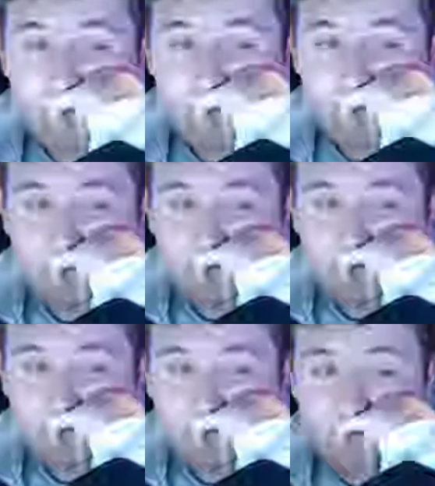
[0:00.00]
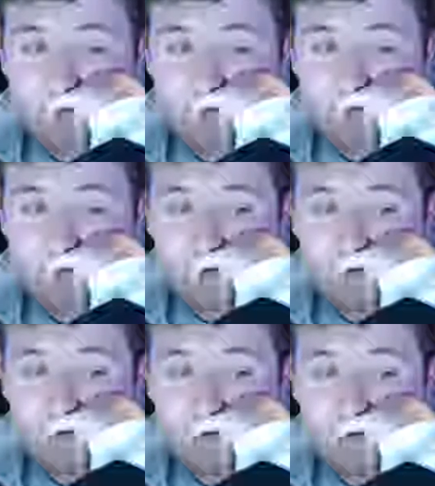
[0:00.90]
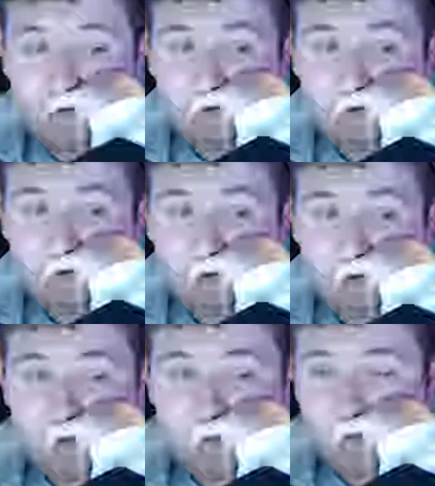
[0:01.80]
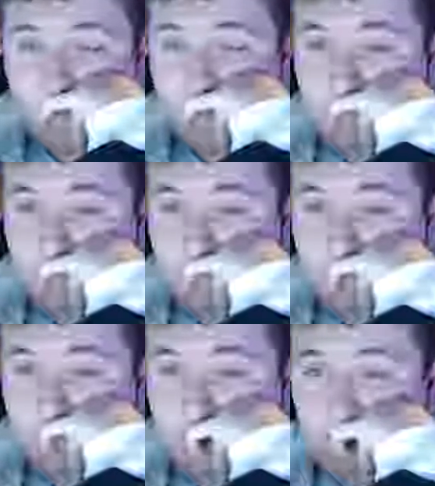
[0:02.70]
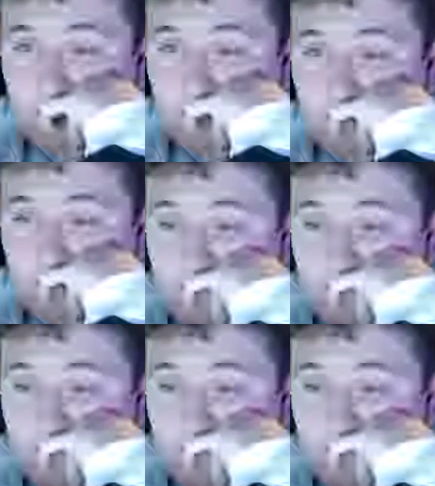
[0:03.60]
Let me actually send this to you. This is the full guide